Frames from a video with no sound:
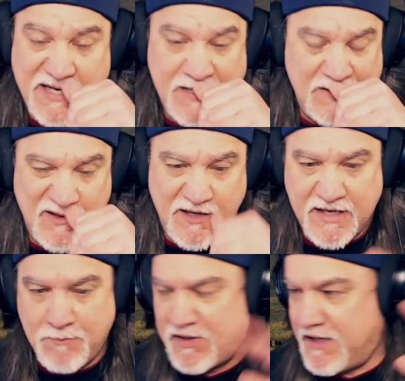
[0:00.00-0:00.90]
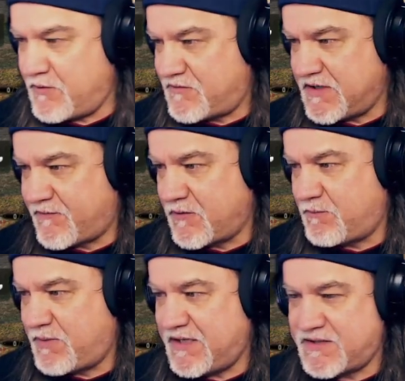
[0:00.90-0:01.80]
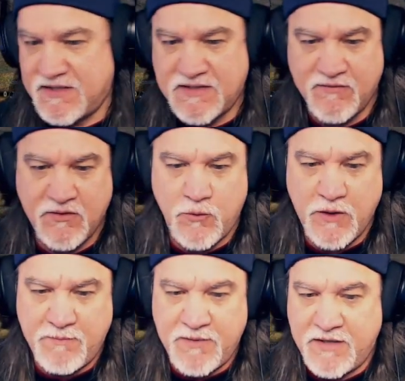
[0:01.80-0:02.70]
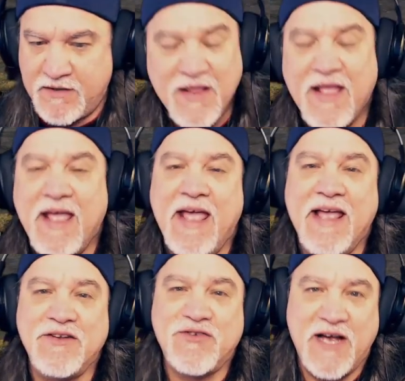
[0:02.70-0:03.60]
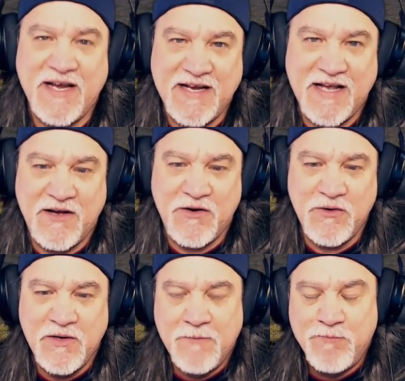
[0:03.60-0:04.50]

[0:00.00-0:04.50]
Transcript: a lot. I played it with different pieces of equipment and tried it out.